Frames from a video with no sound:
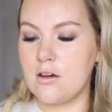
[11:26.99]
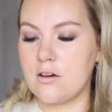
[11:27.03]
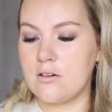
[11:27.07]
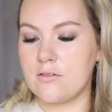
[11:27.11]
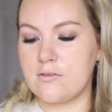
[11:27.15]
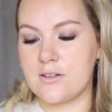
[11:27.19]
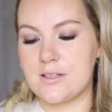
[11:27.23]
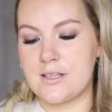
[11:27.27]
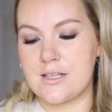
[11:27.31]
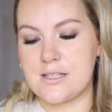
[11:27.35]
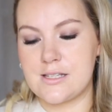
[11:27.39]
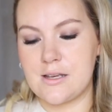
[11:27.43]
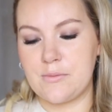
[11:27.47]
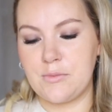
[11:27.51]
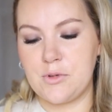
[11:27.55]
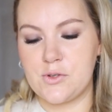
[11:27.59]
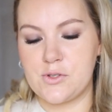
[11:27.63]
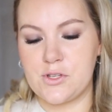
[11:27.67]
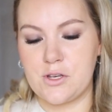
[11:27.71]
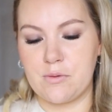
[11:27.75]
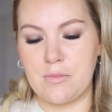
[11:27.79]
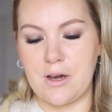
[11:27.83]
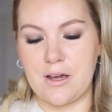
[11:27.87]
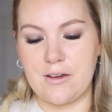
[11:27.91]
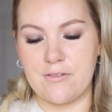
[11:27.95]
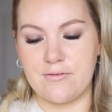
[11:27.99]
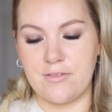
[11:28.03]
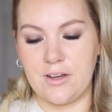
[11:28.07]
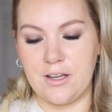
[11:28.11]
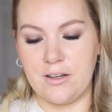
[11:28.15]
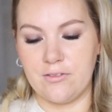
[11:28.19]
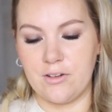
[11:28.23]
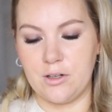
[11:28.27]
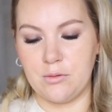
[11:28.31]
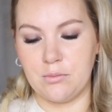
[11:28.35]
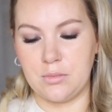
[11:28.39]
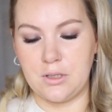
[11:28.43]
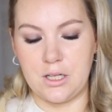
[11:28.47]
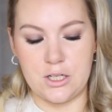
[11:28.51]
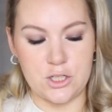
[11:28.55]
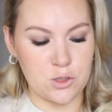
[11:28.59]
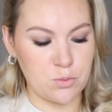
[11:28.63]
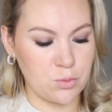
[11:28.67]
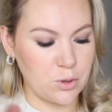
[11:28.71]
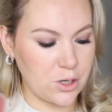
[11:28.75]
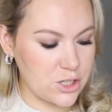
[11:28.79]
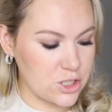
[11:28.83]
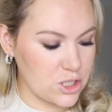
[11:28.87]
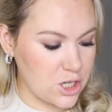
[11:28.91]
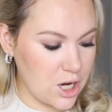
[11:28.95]
For this, I'm using my favorite blush
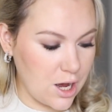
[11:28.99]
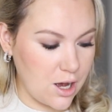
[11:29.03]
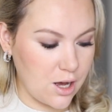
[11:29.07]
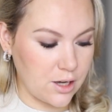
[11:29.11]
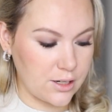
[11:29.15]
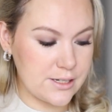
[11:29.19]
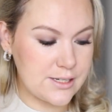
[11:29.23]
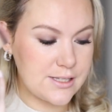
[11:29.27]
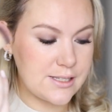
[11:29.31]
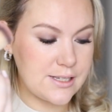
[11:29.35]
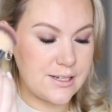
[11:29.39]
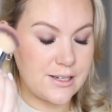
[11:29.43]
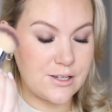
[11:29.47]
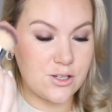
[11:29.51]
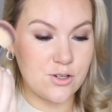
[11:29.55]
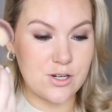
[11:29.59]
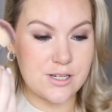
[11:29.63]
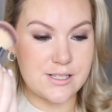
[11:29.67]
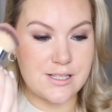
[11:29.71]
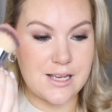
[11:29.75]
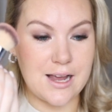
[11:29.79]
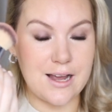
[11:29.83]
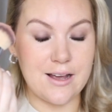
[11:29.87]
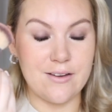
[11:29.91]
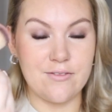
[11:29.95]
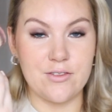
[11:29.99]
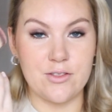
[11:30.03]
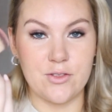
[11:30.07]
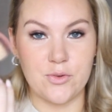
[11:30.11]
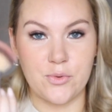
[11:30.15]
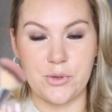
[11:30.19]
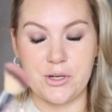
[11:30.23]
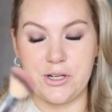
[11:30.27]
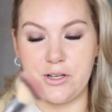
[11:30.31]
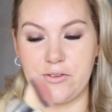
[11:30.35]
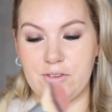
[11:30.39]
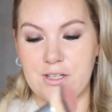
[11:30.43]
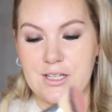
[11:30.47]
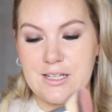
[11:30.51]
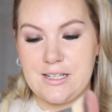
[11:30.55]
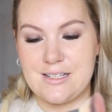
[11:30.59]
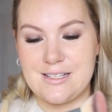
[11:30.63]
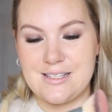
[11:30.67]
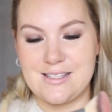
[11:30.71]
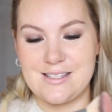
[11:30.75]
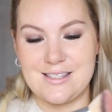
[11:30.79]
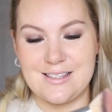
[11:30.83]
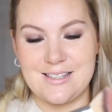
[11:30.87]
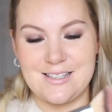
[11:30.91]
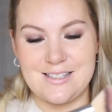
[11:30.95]
brush. Honestly, you guys, I have three of
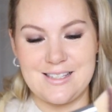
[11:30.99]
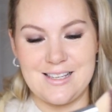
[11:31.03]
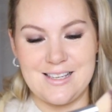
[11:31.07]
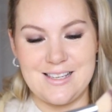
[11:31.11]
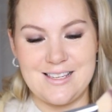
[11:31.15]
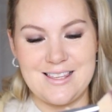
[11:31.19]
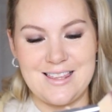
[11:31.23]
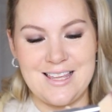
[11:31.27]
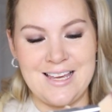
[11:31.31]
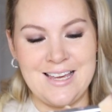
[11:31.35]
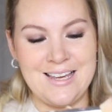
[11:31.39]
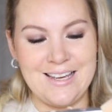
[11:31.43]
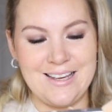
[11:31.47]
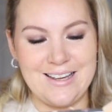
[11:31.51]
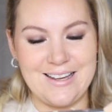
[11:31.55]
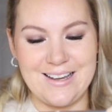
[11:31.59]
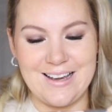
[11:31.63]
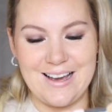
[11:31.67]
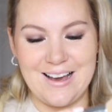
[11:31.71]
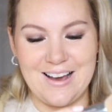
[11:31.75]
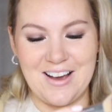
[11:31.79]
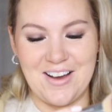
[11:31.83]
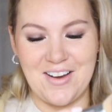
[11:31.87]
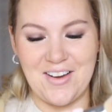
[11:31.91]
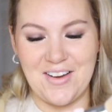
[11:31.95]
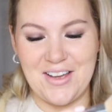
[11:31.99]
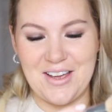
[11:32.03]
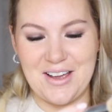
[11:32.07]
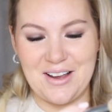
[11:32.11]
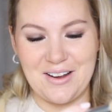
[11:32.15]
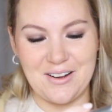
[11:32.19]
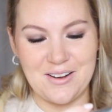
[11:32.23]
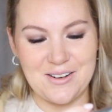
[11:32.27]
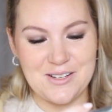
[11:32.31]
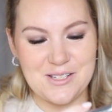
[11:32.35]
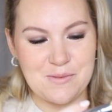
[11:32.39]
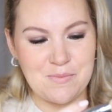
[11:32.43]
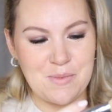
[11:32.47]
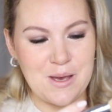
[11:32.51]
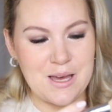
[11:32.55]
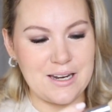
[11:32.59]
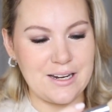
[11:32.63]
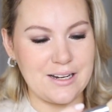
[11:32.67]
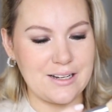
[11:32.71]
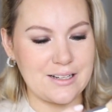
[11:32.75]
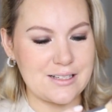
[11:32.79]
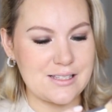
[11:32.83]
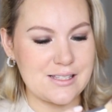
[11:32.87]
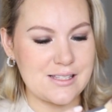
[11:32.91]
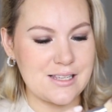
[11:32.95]
these. This is the uh, It
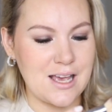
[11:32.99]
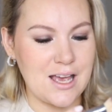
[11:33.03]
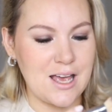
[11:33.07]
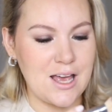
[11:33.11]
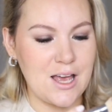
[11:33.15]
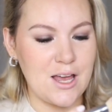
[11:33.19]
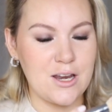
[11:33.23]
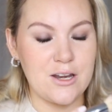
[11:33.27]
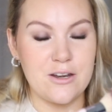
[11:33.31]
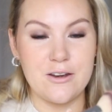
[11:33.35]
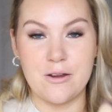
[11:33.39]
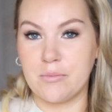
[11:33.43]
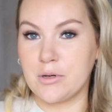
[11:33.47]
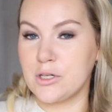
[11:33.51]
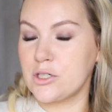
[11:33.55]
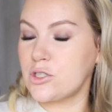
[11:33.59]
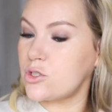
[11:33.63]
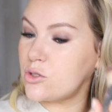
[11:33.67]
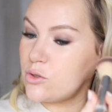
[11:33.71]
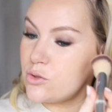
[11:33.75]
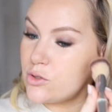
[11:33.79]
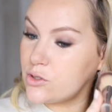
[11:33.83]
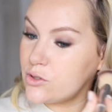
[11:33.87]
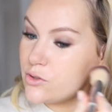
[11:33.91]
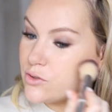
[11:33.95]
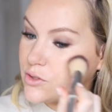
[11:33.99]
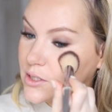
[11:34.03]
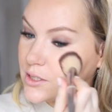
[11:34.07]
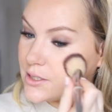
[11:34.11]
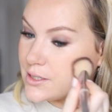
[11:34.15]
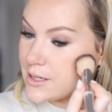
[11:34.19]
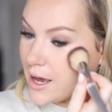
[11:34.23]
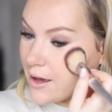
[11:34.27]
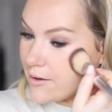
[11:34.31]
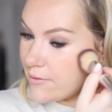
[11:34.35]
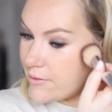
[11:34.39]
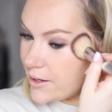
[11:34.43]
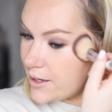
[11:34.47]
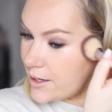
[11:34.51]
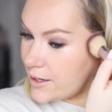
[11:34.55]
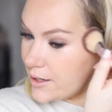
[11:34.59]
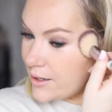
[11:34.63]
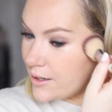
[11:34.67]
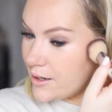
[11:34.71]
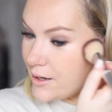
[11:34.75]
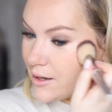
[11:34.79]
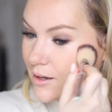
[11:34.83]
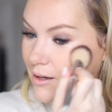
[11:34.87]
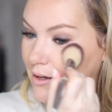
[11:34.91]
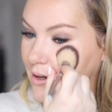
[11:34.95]
Cosmetics number two two
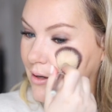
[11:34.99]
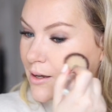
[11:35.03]
seven.